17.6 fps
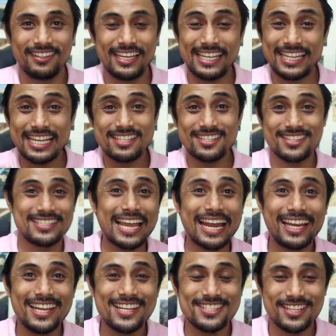It has a
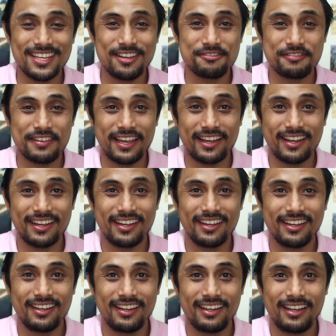silencing effect.
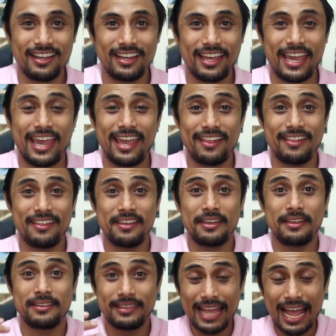And
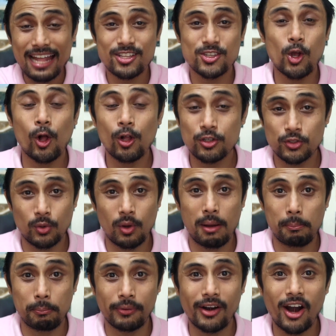that's also
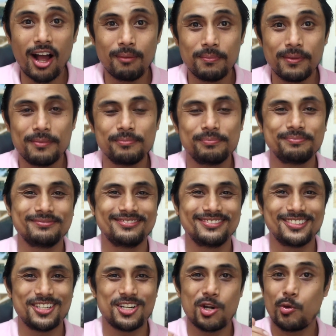a problem
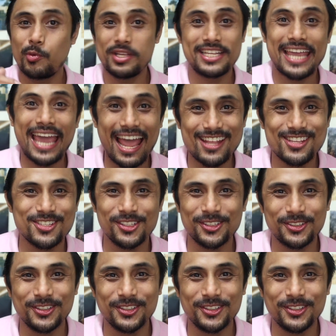with cancel